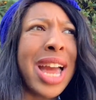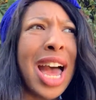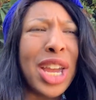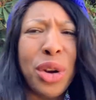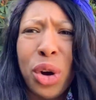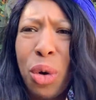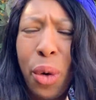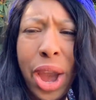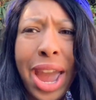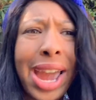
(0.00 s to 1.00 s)

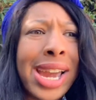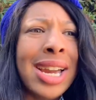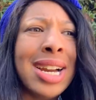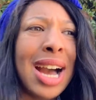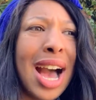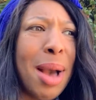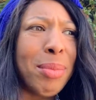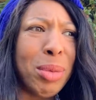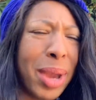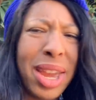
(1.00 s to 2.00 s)
Uruguay.
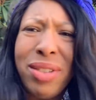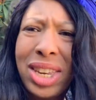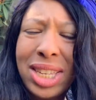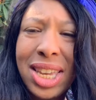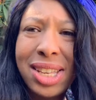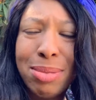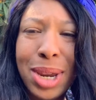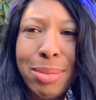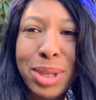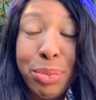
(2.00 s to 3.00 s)
You may even see it
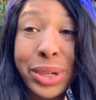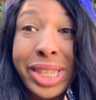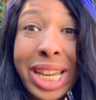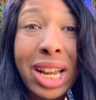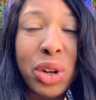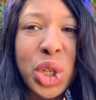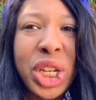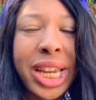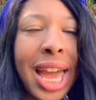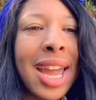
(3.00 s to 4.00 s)
sometimes in Brazil or
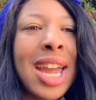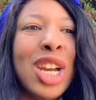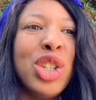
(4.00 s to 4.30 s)
Chile.